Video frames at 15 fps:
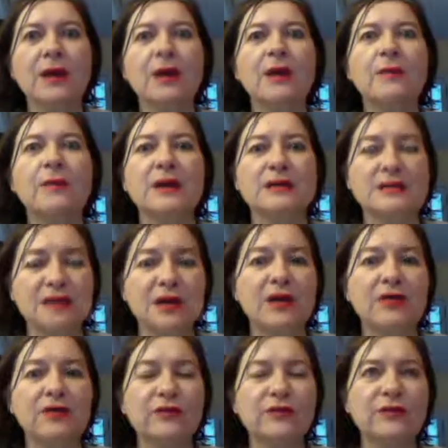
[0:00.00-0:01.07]

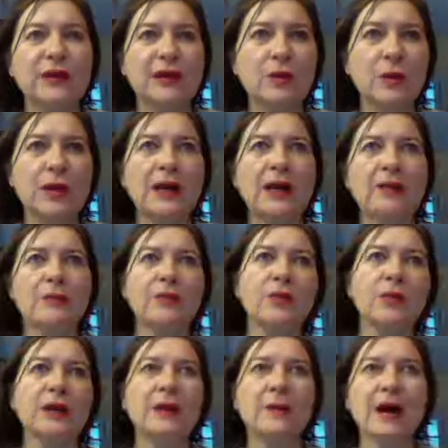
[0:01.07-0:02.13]
myself. Like when I'm
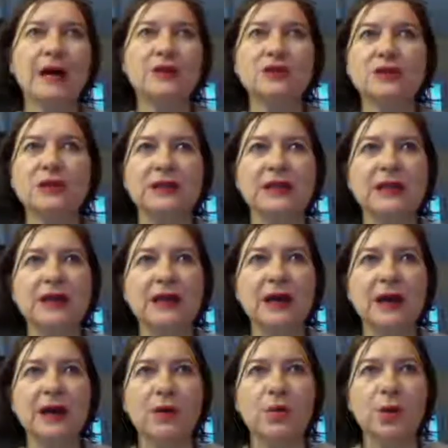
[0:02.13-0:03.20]
actually
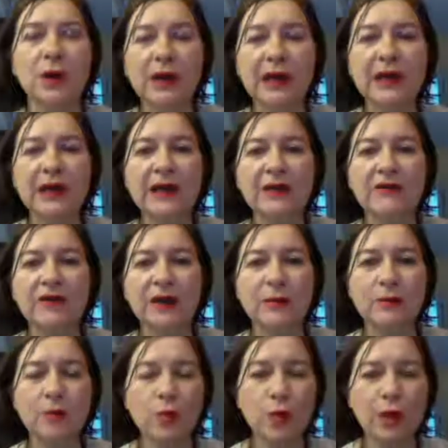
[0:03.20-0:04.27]
working, if
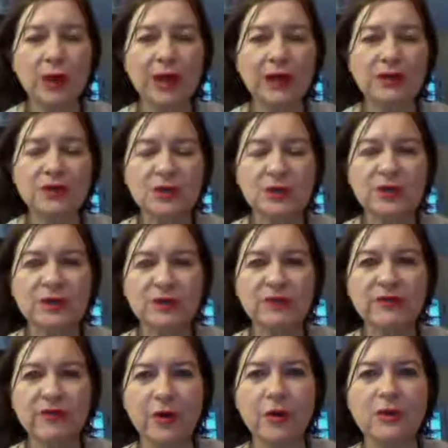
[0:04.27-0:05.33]
I'm working, doing some
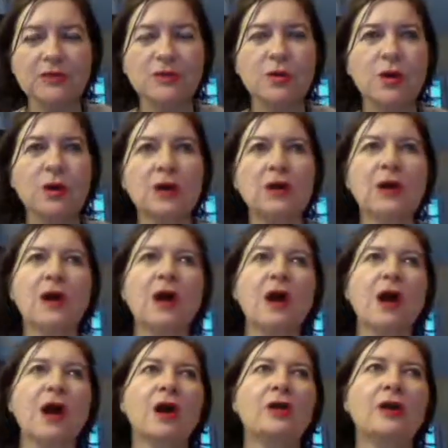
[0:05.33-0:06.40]
focused work,
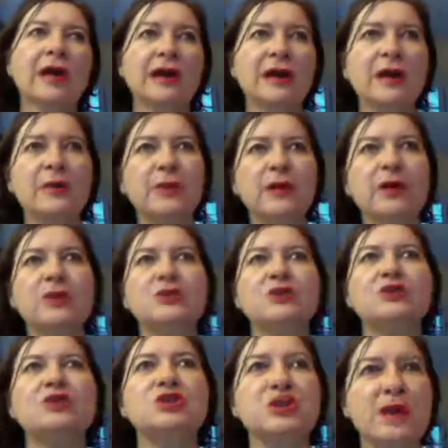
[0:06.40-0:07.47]
I'll get up and I'll just
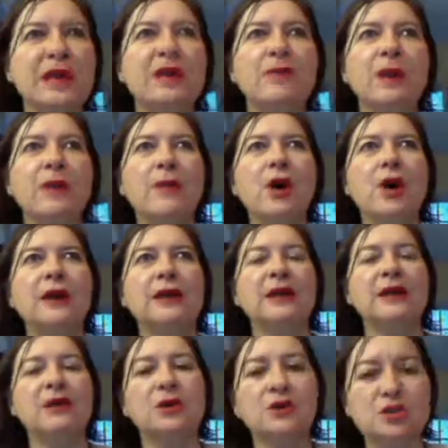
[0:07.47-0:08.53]
shake my body,
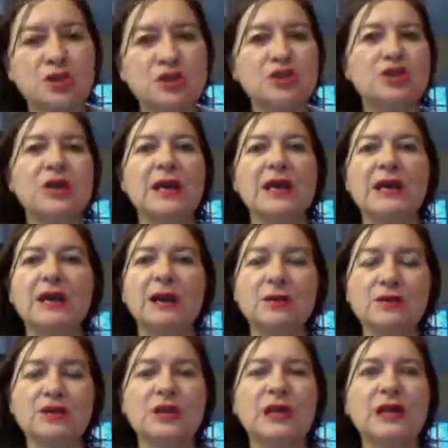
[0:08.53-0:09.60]
and I'll just shake it
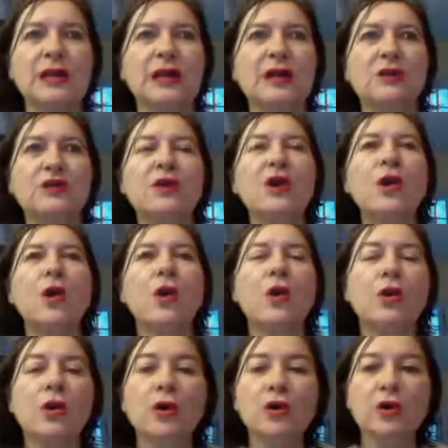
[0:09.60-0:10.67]
out,
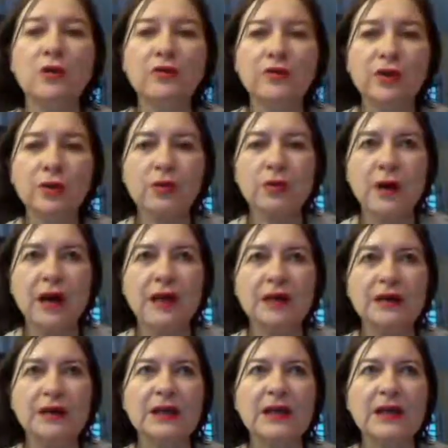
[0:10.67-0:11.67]
or I'll go for a run.